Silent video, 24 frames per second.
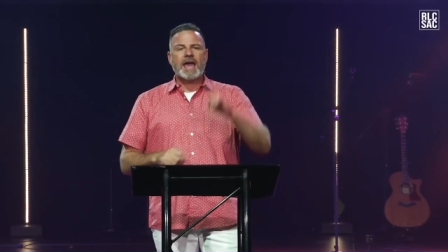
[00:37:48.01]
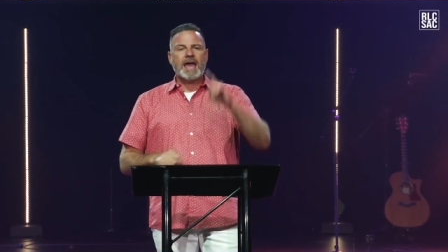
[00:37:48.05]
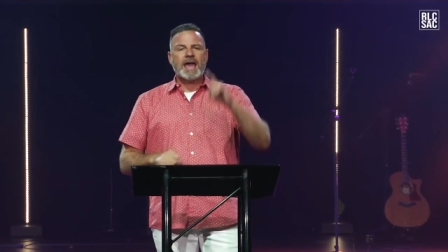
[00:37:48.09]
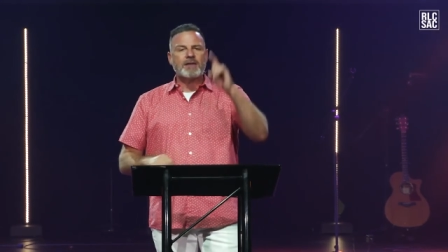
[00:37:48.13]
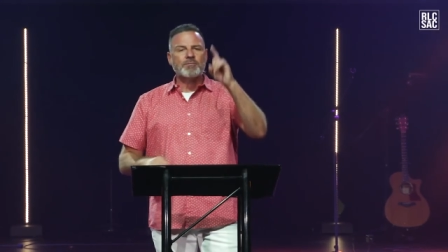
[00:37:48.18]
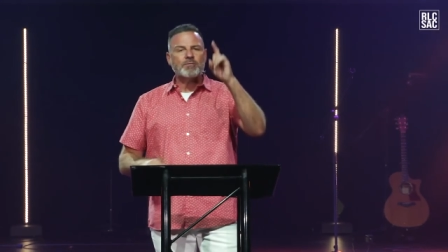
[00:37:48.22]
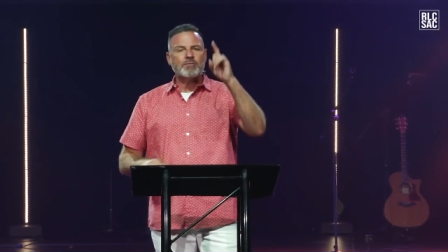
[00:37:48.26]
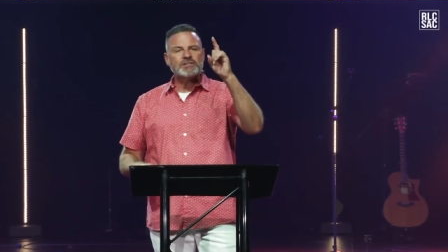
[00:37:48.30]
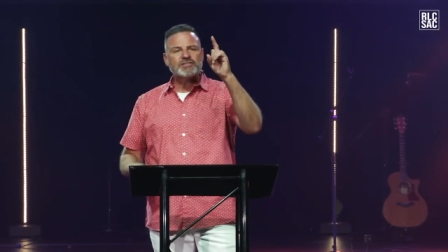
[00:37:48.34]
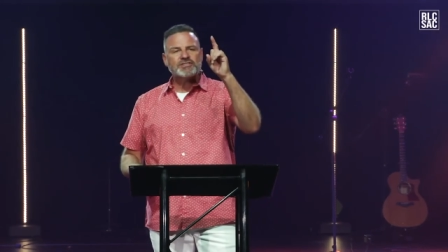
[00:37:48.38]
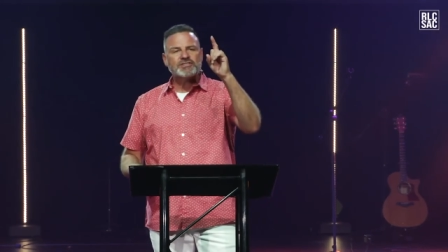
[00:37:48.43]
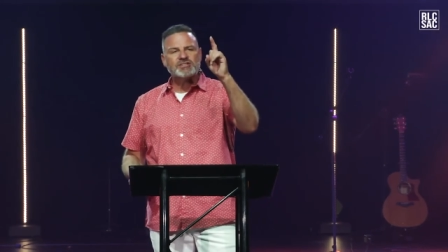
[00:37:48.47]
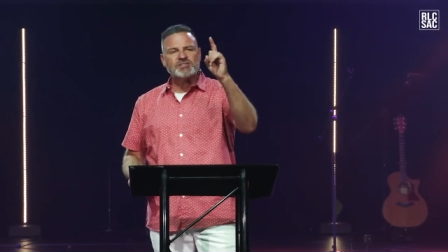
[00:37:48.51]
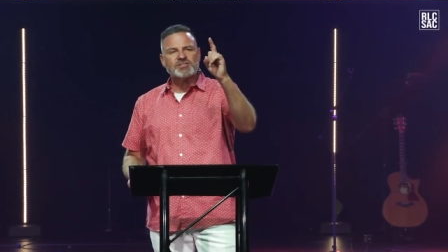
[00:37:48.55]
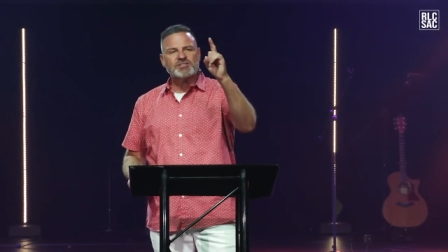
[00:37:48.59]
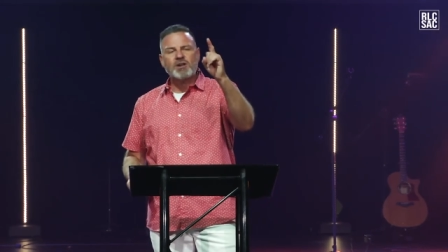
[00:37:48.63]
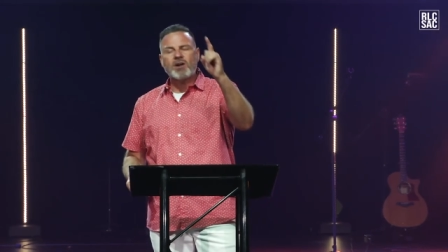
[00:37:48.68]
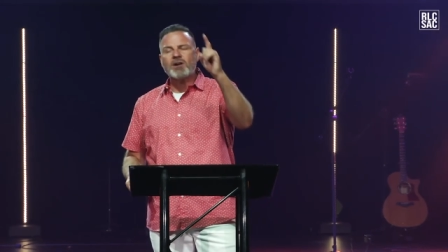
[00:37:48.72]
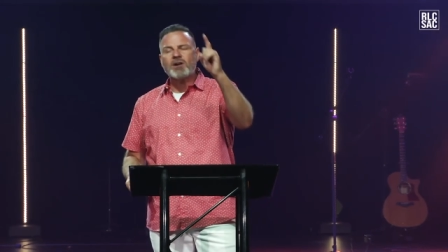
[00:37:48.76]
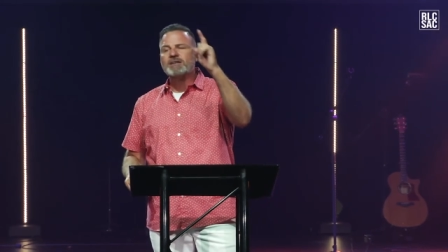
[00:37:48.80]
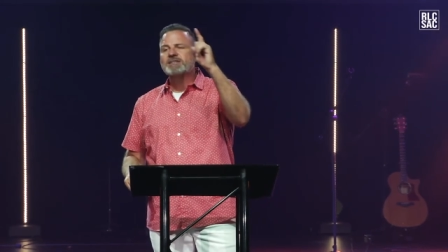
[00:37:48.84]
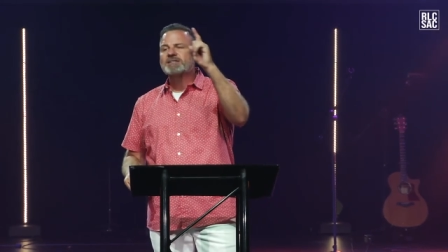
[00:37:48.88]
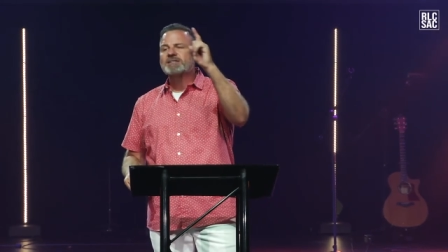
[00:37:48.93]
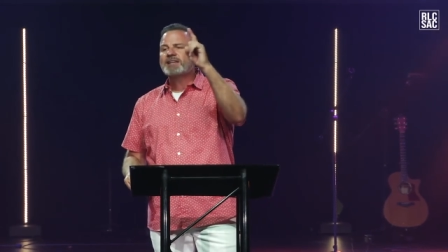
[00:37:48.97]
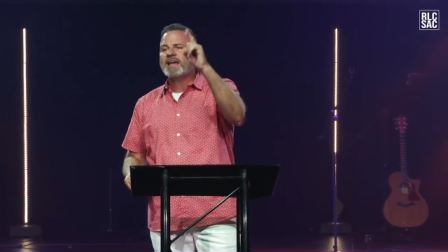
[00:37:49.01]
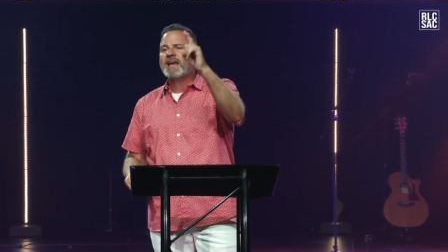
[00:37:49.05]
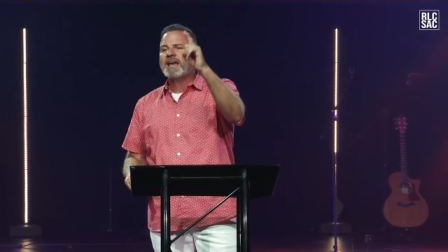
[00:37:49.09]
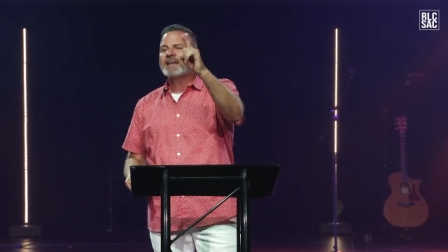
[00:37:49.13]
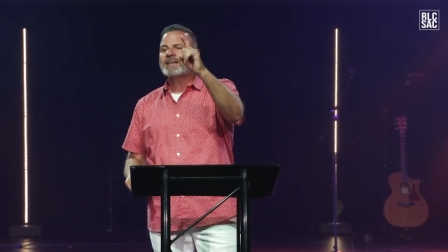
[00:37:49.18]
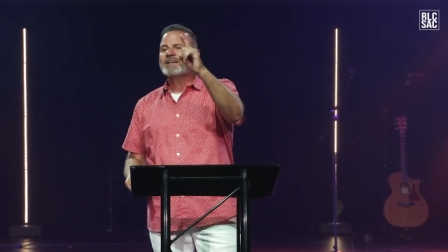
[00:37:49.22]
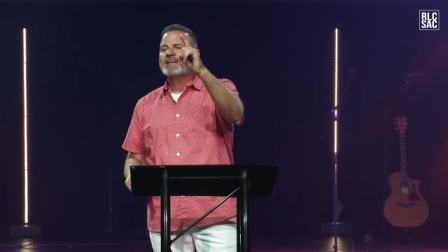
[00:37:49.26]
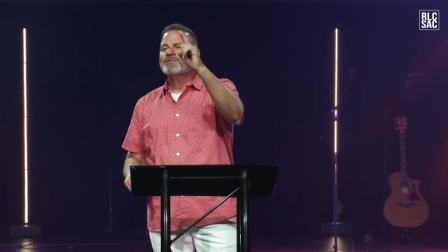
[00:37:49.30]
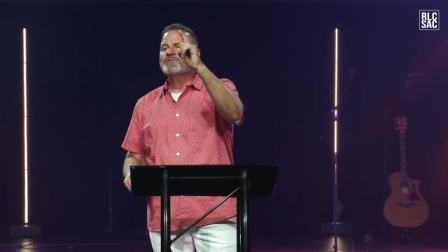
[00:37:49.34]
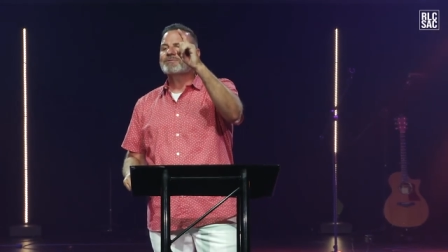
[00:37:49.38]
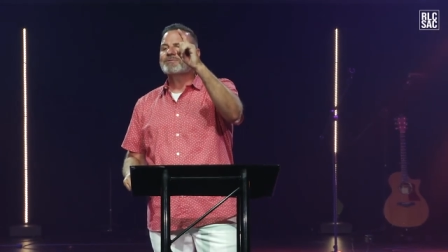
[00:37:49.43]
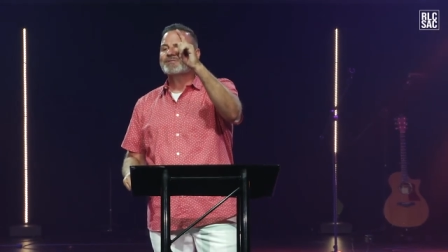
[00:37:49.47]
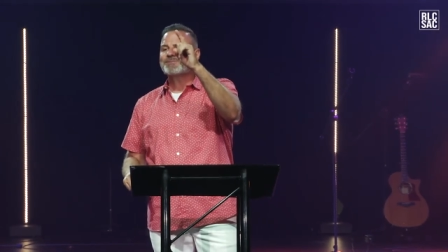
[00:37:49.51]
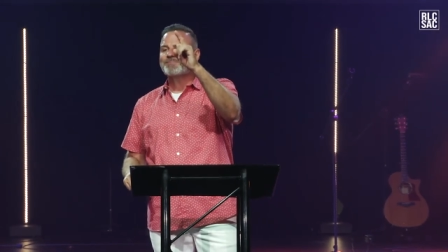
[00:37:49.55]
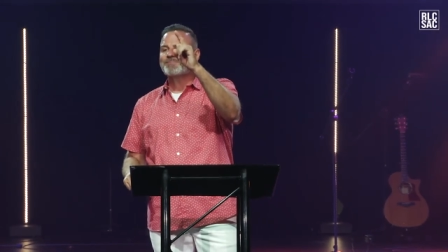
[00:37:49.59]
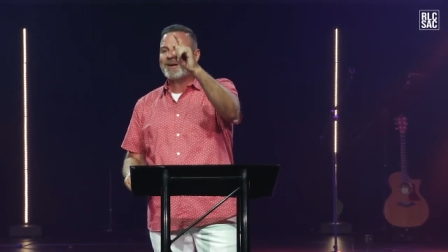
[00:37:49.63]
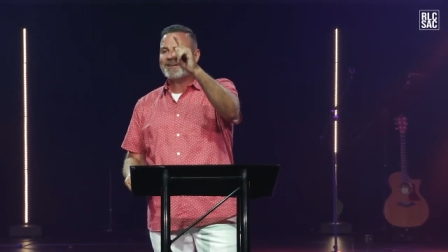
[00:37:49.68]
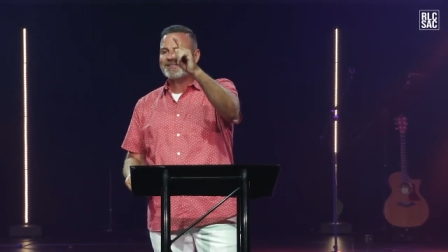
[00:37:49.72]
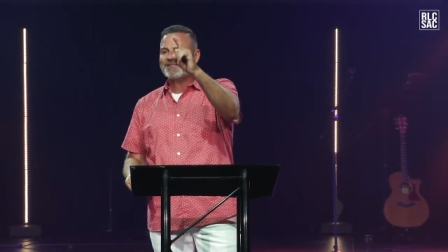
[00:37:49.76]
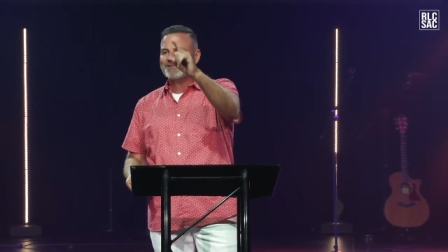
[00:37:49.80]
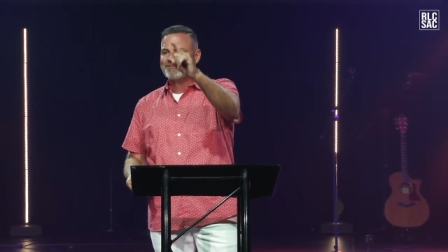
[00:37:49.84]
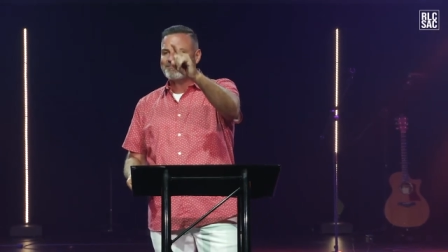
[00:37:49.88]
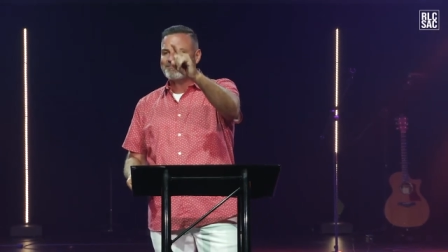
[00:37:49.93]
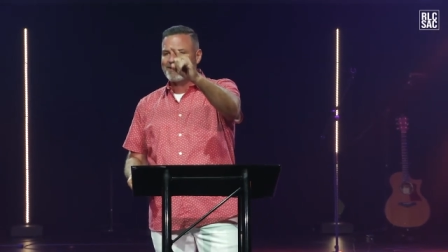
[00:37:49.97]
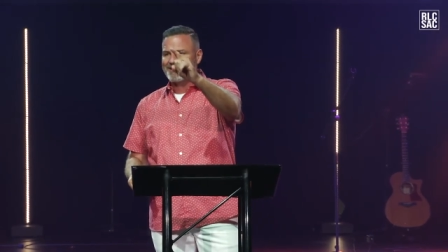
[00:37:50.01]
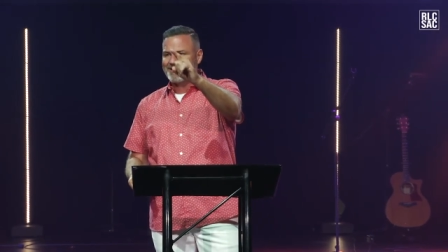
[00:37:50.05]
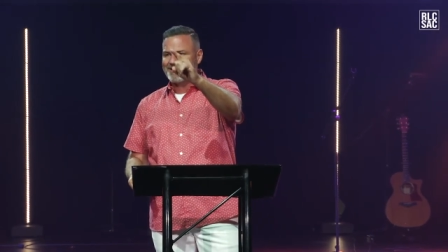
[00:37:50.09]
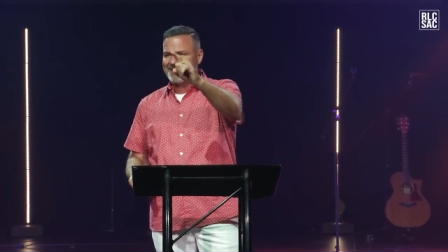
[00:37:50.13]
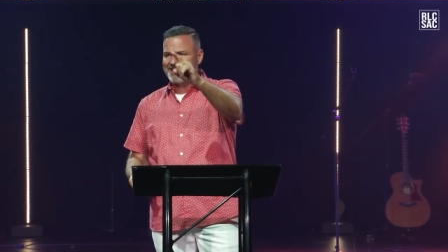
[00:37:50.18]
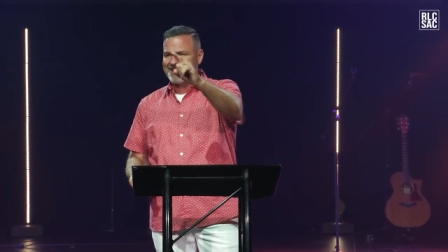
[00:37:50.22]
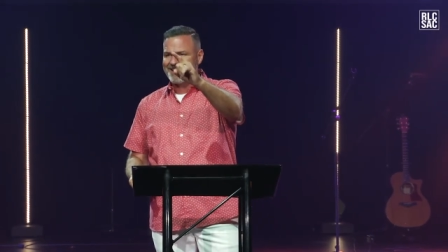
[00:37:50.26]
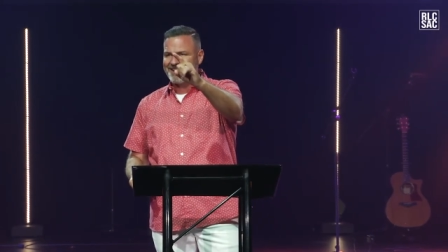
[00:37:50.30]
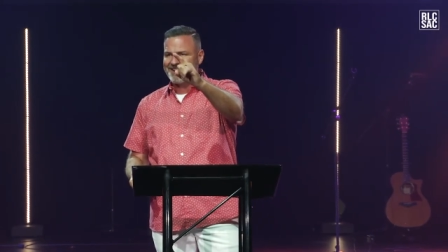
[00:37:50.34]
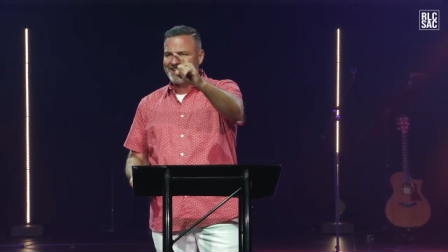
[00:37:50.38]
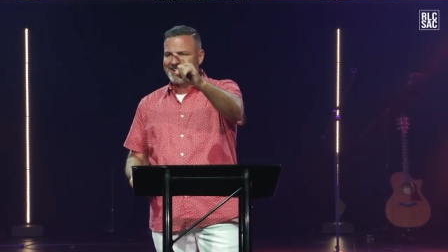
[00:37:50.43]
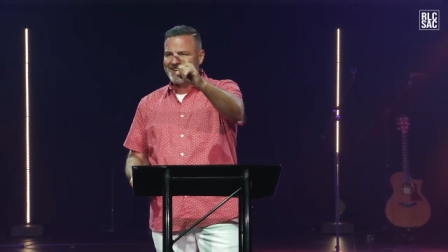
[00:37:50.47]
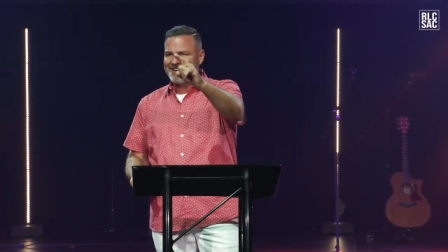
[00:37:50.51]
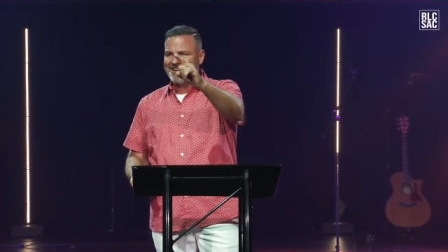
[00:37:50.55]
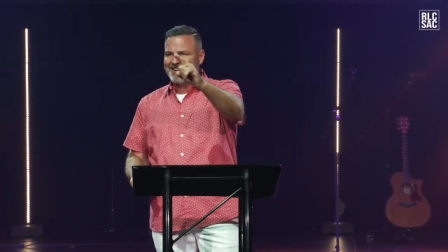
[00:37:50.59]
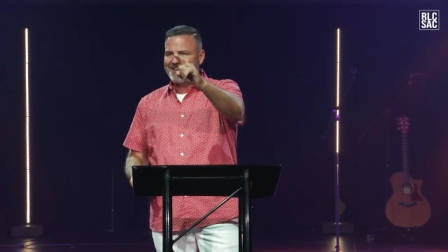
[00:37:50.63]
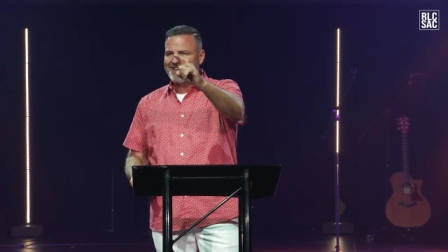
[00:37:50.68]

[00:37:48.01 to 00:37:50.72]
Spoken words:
And when she started taking responsibility,